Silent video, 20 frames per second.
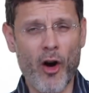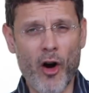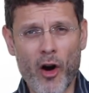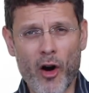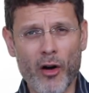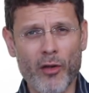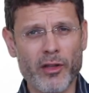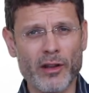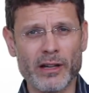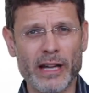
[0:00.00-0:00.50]

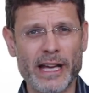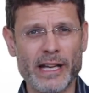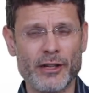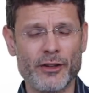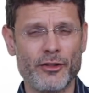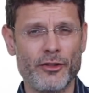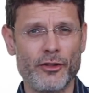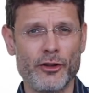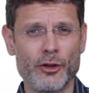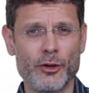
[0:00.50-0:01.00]
all the
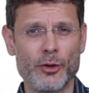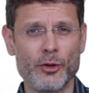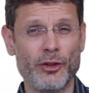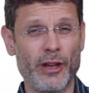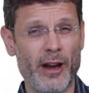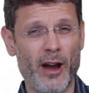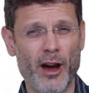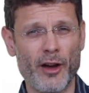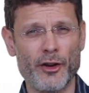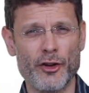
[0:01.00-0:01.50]
latest news
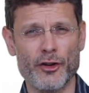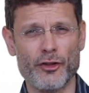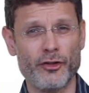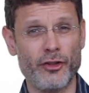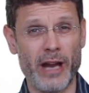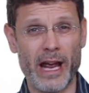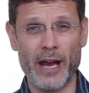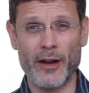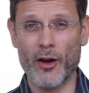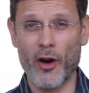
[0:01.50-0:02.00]
and
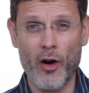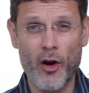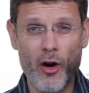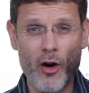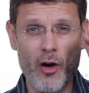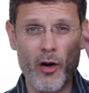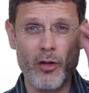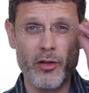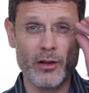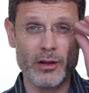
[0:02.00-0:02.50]
understand
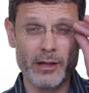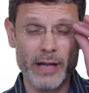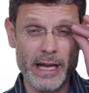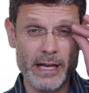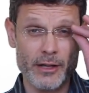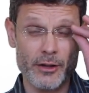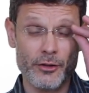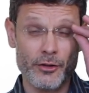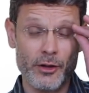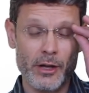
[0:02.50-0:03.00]
all the
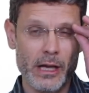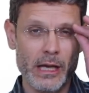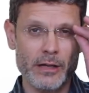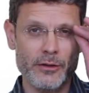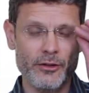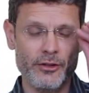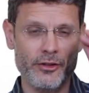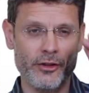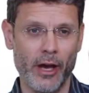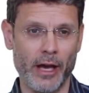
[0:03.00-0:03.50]
latest
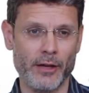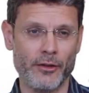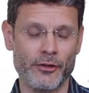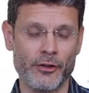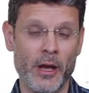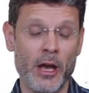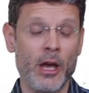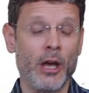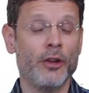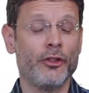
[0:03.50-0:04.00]
insights.